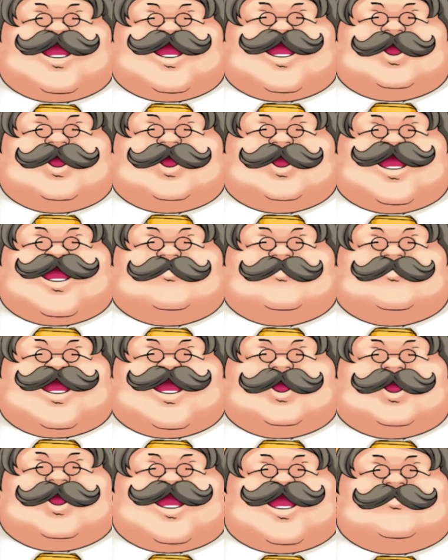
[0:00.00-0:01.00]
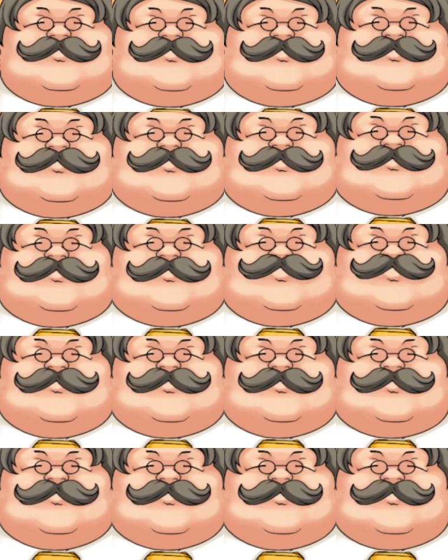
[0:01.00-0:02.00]
It does seem that Yogi was
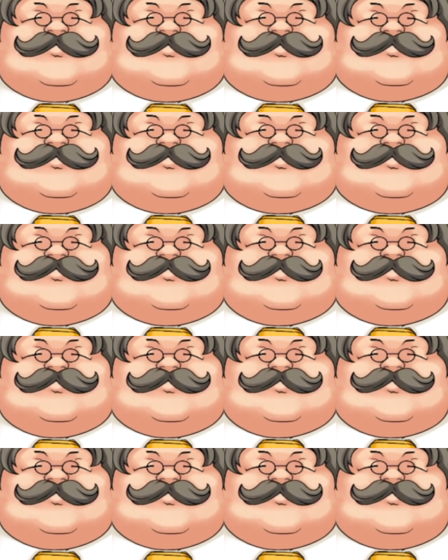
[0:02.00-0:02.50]
following this